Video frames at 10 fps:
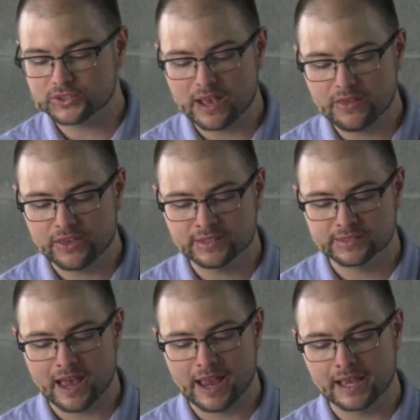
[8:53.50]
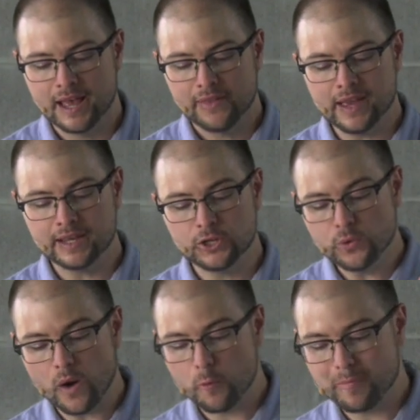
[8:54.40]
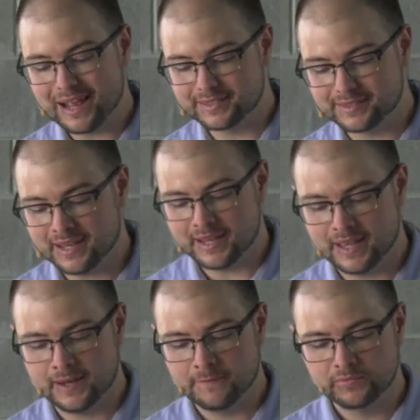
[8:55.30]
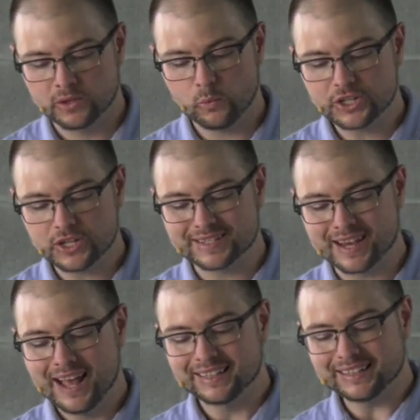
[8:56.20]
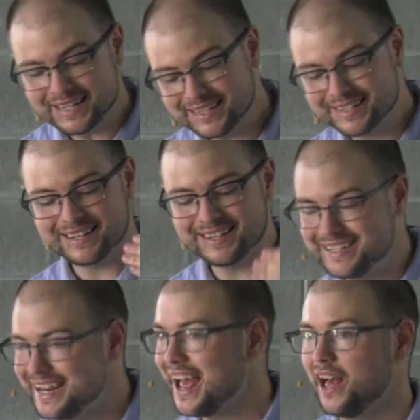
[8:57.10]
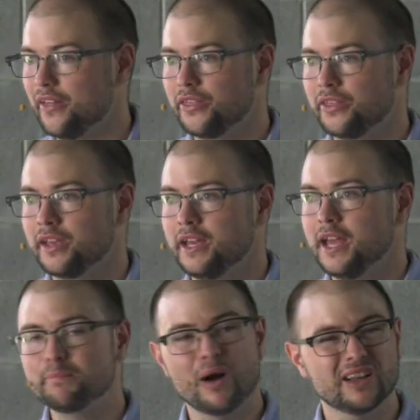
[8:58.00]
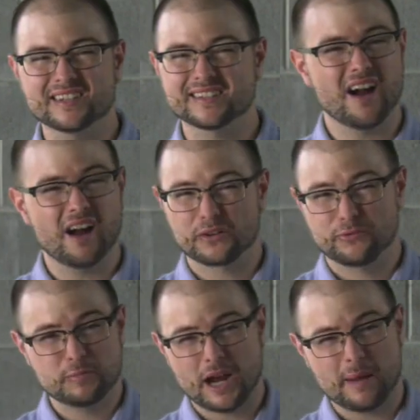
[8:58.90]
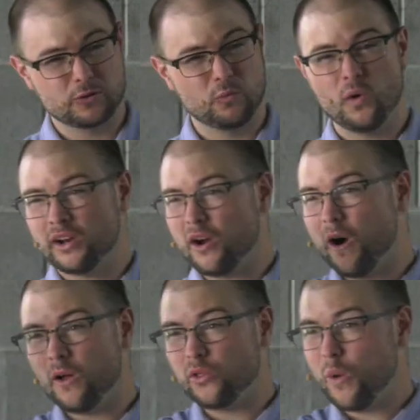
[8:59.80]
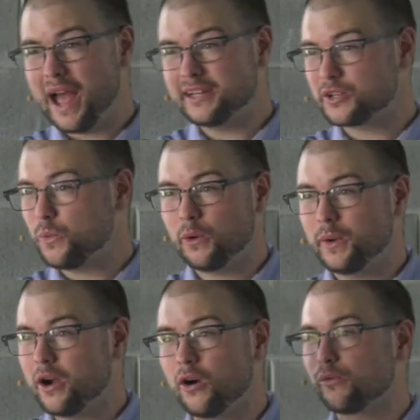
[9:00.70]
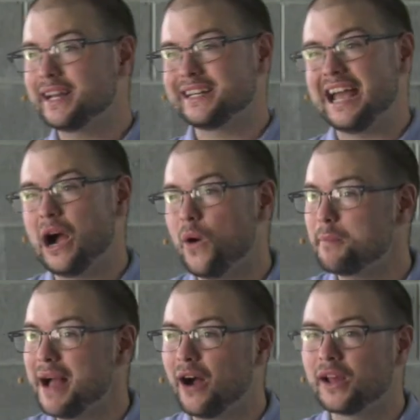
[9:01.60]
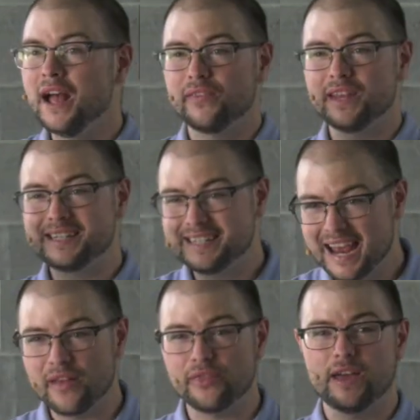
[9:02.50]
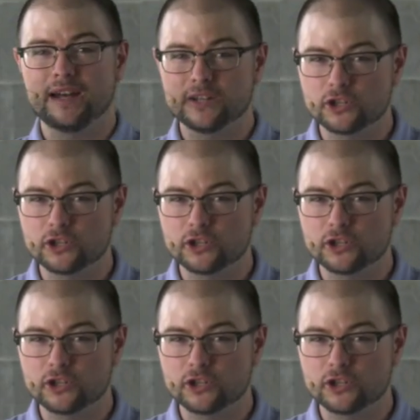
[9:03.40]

say things like that you obey sin, which leads to death. And Paul has talked from chapter 1 all the way to where we are right now about the death and